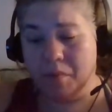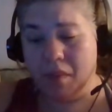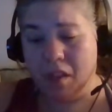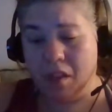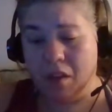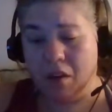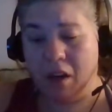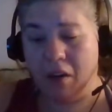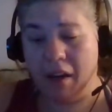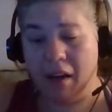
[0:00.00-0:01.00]
how I have
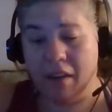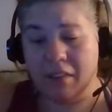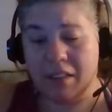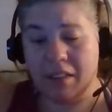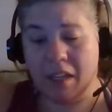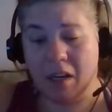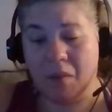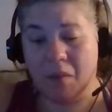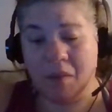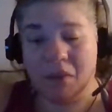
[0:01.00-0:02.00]
it set up in
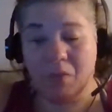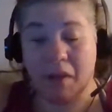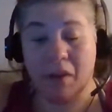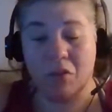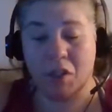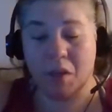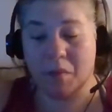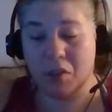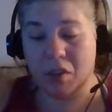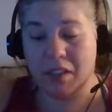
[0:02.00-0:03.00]
MailChimp, I
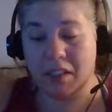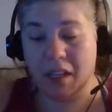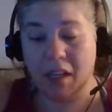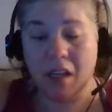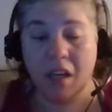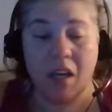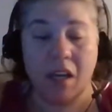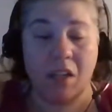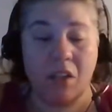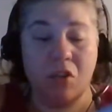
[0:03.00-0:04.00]
should say.
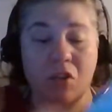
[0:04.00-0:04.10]
You should